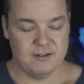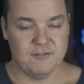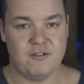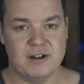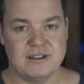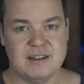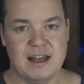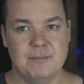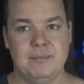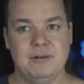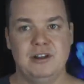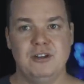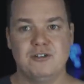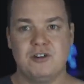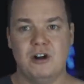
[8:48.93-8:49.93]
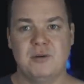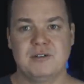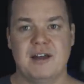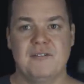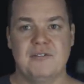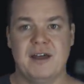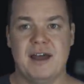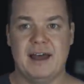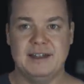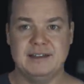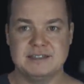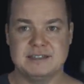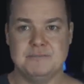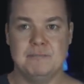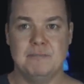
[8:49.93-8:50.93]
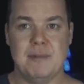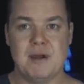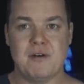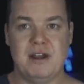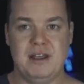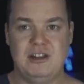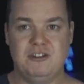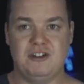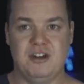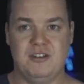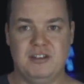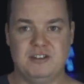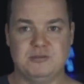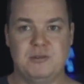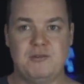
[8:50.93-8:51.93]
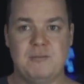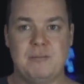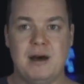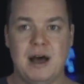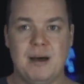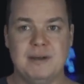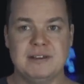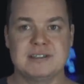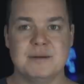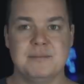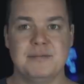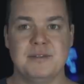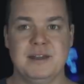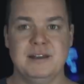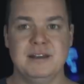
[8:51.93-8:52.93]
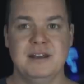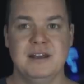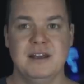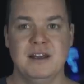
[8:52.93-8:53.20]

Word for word: For example, you should always have the hands mirror each other. So if you palm in something,